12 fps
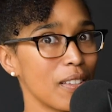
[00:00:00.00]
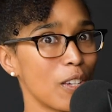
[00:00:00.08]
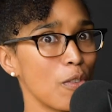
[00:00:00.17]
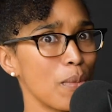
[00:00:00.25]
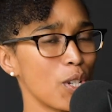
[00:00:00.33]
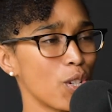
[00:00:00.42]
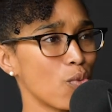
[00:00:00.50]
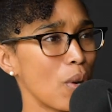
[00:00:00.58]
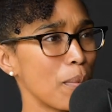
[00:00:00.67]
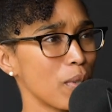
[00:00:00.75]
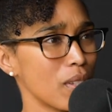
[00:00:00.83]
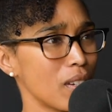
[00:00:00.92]
like you mentioned,
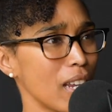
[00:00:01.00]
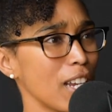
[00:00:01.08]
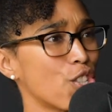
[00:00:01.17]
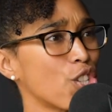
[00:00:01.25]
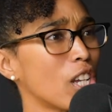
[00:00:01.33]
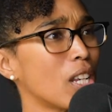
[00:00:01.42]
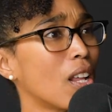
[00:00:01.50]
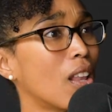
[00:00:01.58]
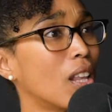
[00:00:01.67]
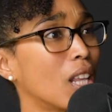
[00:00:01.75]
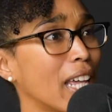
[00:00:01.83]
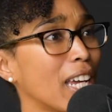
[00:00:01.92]
representation,
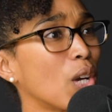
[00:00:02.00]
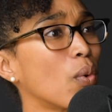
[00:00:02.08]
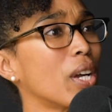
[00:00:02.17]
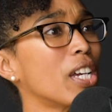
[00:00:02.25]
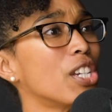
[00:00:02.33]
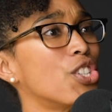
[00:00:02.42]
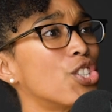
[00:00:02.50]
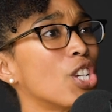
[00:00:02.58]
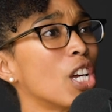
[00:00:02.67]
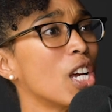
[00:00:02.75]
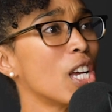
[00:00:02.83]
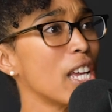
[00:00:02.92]
language.
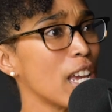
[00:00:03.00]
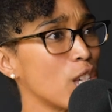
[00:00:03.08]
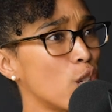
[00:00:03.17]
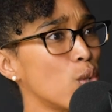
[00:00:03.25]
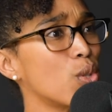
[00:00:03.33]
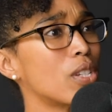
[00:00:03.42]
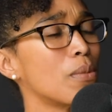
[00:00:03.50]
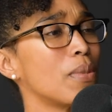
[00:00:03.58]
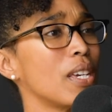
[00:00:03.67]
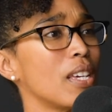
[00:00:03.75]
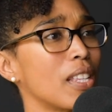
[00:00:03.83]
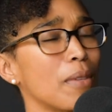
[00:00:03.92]
It used to
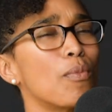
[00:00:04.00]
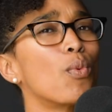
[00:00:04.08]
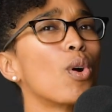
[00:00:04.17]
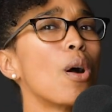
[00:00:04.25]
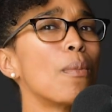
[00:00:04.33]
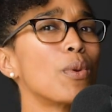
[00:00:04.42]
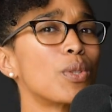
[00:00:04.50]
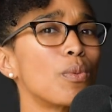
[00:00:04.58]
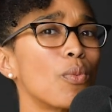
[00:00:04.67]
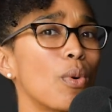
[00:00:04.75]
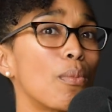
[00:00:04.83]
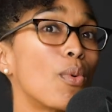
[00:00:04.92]
be
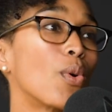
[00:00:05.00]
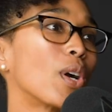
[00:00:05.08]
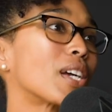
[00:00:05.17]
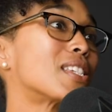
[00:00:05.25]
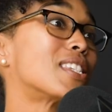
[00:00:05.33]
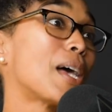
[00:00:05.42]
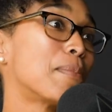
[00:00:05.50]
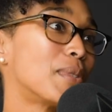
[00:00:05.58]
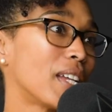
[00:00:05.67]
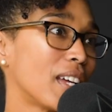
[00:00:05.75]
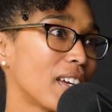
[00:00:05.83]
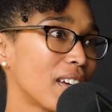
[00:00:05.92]
we're more
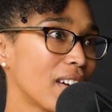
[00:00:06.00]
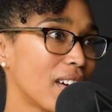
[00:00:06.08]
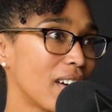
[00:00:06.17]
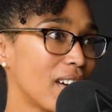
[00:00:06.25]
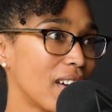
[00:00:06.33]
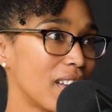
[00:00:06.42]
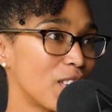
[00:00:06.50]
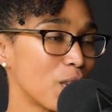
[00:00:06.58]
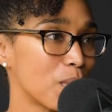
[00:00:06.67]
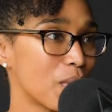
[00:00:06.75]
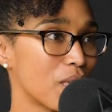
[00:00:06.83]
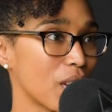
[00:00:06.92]
accepting in
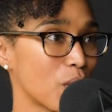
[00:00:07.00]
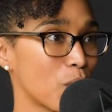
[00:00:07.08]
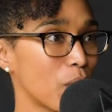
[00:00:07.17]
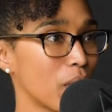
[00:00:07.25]
terms of sexual